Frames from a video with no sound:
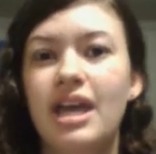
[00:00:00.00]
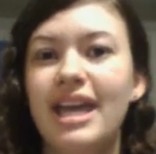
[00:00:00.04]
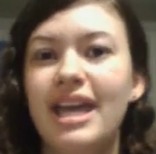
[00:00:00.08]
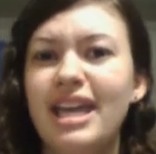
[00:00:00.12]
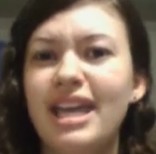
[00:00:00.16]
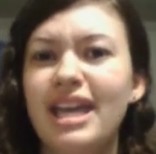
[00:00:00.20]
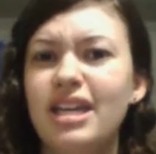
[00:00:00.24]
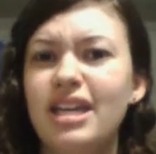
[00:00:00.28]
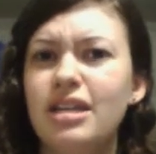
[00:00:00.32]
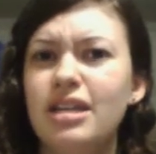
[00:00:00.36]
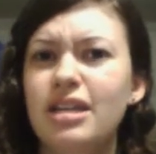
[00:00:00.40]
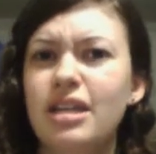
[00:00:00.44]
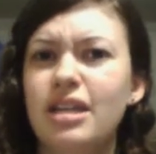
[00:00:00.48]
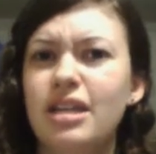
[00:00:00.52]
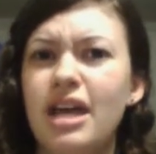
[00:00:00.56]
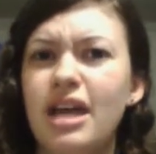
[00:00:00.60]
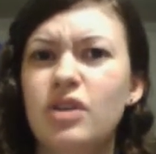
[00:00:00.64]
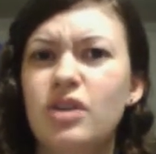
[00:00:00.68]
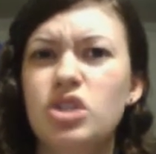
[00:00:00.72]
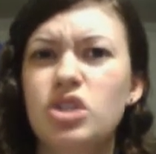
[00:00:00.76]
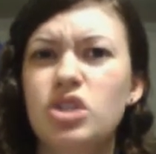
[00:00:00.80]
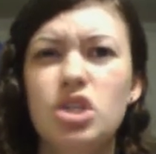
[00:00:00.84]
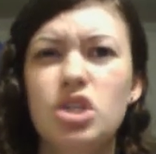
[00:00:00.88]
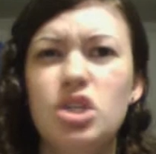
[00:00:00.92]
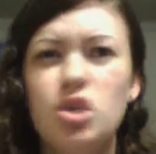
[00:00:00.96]
and how
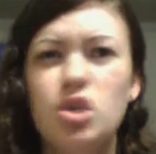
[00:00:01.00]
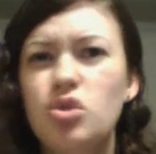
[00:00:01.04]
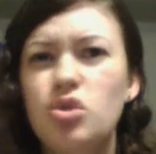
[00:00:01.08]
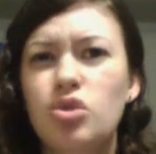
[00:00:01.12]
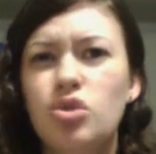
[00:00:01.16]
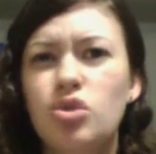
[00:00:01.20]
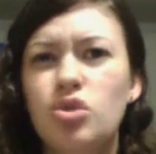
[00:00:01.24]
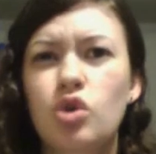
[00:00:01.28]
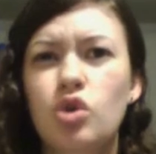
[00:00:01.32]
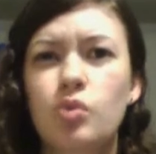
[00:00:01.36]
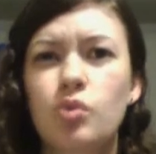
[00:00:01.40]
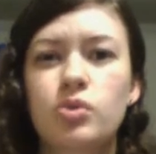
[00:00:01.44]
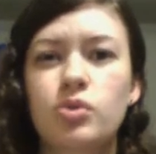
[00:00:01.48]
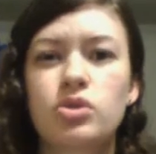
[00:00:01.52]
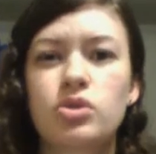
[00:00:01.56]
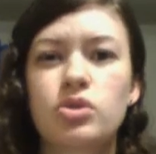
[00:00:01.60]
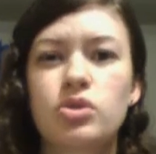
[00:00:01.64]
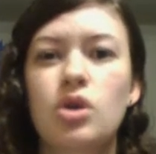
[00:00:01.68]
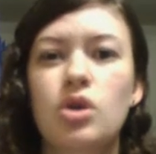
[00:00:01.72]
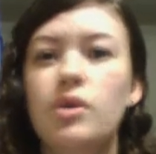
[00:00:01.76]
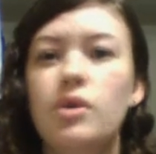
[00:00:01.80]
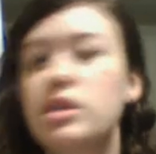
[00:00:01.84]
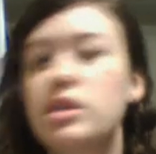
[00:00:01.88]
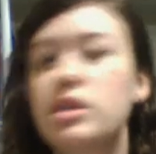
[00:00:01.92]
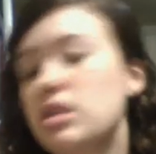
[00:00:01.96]
she knew the group was
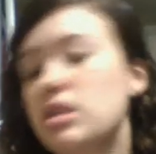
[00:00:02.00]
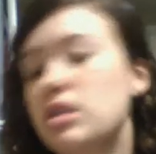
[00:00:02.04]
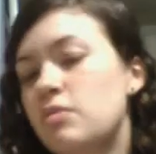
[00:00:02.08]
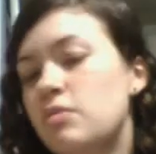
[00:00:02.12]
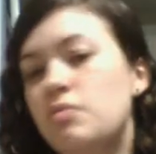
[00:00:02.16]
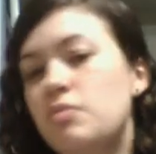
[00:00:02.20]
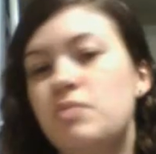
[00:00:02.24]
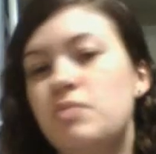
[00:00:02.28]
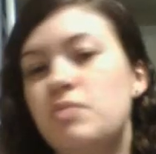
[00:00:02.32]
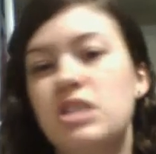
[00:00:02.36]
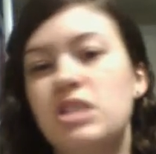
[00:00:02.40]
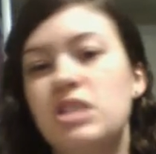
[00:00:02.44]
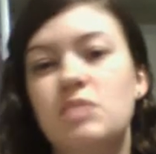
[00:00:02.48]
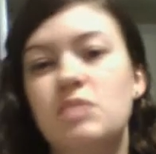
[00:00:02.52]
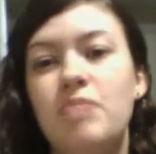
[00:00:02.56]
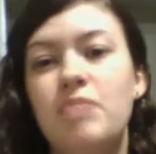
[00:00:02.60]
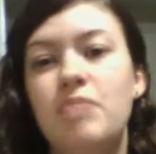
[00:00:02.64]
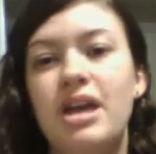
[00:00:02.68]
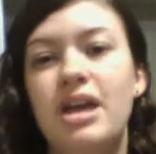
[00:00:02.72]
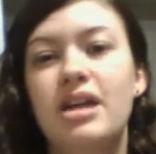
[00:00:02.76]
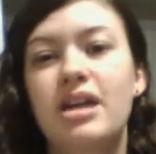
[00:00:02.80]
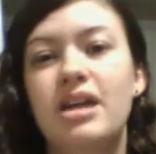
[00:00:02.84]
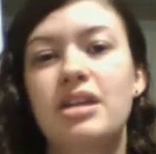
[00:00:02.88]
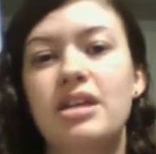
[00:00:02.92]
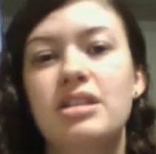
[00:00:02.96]
going to
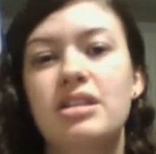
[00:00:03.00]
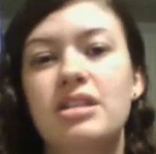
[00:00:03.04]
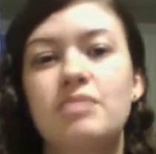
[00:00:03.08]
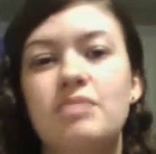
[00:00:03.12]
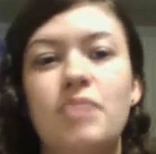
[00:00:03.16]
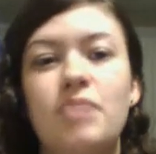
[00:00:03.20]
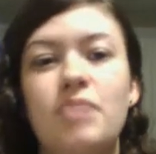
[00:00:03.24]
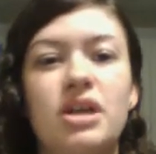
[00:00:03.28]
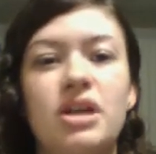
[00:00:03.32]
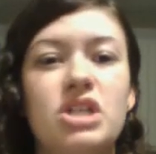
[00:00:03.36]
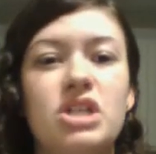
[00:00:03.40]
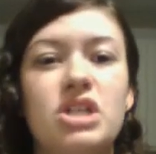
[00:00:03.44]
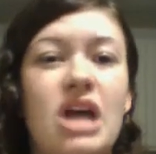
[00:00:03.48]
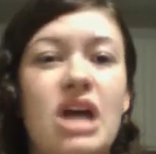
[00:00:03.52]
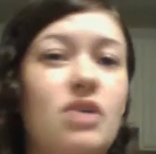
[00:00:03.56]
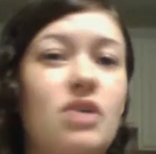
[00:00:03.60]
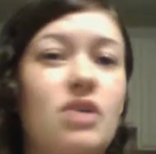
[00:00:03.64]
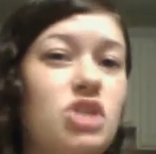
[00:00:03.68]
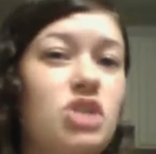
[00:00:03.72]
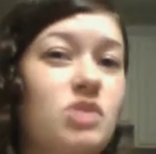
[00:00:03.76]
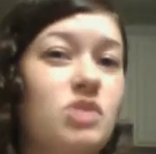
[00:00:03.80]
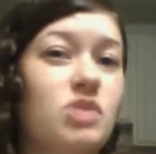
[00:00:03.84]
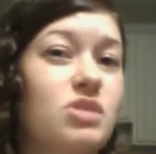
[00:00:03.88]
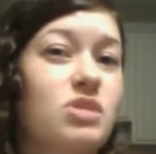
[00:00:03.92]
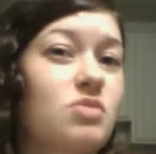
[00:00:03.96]
disband, but how
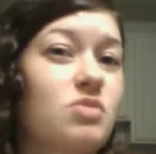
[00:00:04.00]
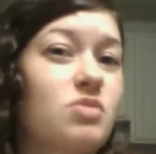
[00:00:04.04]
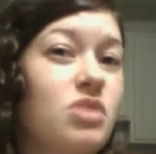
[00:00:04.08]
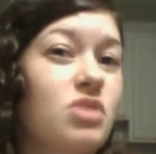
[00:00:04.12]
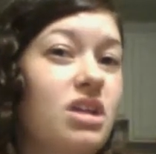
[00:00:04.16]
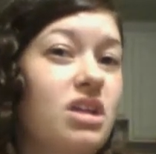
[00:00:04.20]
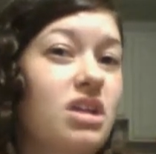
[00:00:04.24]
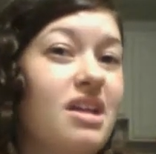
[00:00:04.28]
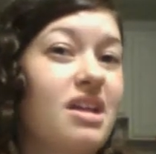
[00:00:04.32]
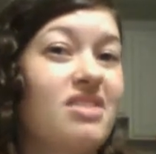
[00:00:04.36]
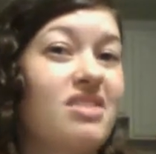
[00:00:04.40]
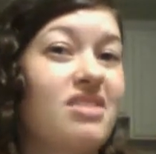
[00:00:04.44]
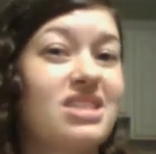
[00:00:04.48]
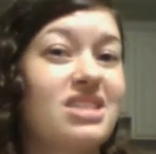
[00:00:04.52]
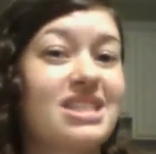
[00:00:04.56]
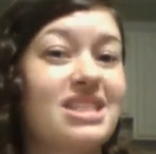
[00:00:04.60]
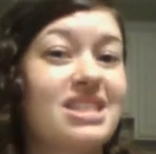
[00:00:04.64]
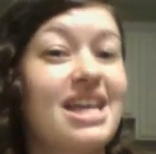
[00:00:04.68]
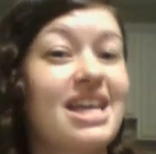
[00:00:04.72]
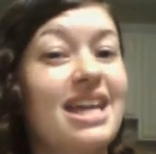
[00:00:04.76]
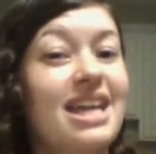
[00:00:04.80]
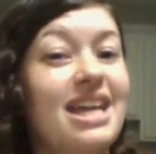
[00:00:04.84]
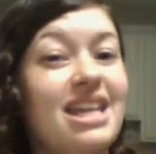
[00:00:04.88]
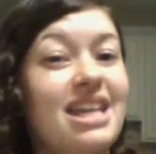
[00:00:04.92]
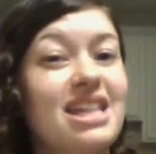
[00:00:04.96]
she wasn't really allowed to
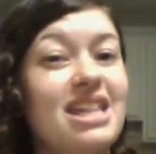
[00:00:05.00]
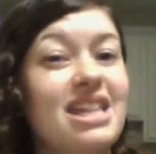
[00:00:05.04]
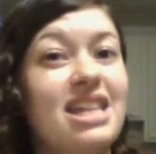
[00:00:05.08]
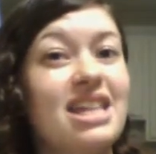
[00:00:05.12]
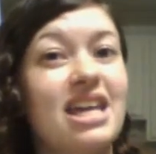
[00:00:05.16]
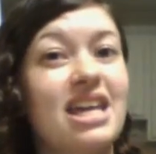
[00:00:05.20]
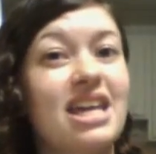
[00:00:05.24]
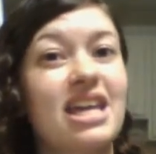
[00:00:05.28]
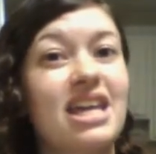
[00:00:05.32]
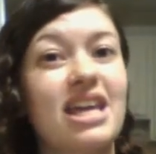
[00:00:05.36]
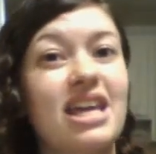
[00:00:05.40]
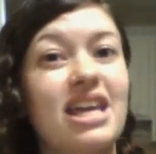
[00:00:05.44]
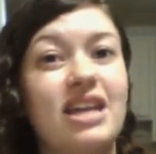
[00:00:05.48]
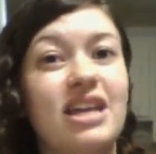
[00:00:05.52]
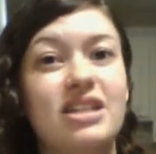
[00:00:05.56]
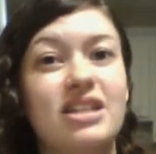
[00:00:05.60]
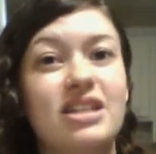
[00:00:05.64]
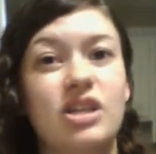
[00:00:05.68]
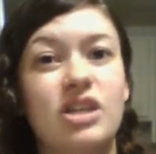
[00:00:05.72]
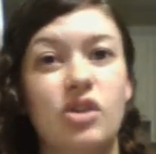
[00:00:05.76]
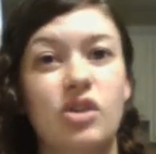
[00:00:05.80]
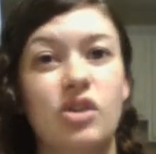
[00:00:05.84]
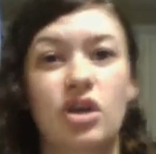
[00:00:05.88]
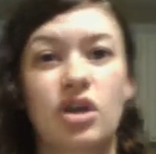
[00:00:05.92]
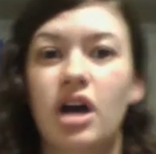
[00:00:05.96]
say anything
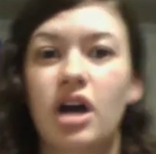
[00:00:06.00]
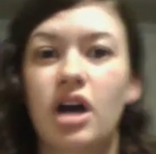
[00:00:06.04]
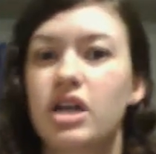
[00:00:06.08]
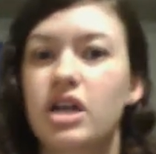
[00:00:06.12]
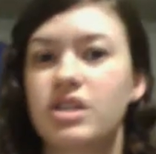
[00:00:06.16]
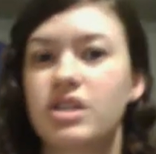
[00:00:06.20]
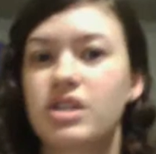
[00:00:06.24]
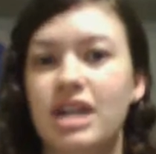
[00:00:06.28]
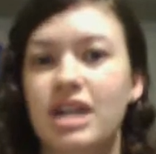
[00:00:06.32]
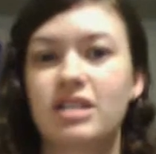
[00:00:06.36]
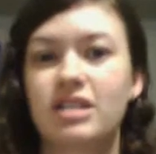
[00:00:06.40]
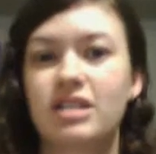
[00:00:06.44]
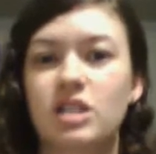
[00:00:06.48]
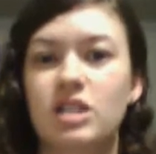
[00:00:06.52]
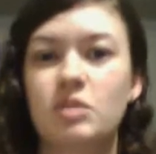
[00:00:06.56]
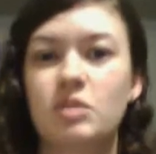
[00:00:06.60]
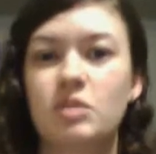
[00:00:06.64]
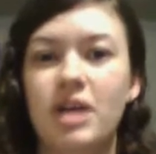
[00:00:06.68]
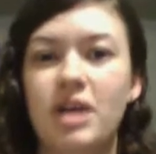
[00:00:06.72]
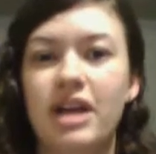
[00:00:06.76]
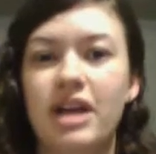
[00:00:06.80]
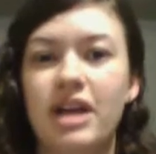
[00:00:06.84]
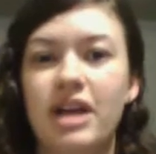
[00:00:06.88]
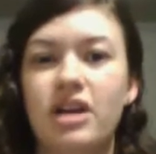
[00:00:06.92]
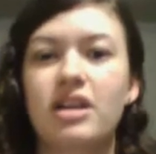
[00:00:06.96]
until the contract
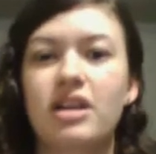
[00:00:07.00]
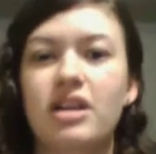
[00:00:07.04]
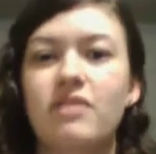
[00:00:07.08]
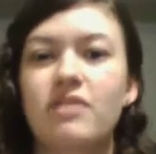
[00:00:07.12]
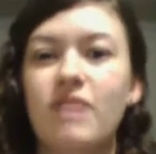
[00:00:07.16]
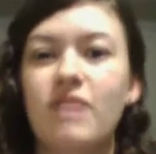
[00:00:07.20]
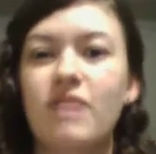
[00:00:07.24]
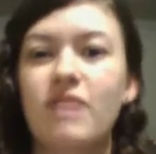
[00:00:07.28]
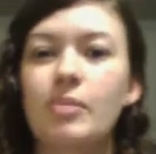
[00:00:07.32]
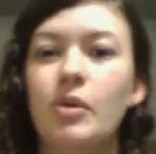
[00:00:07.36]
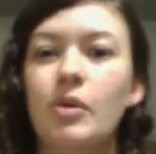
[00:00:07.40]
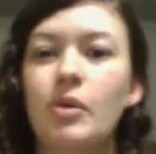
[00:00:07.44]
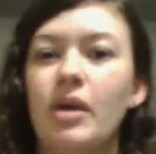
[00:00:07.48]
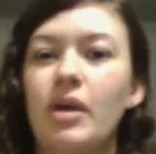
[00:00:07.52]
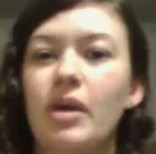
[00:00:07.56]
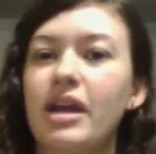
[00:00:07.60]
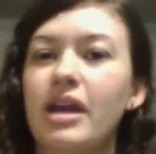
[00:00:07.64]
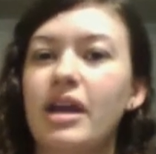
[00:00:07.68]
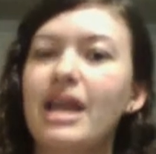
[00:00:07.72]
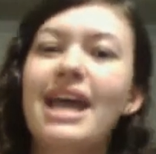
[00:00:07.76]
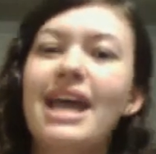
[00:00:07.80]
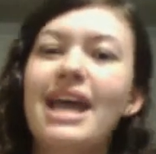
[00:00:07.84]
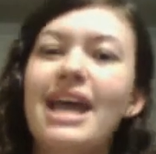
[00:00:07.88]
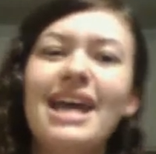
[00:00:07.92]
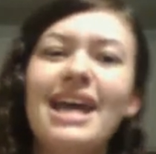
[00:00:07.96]
expired in February.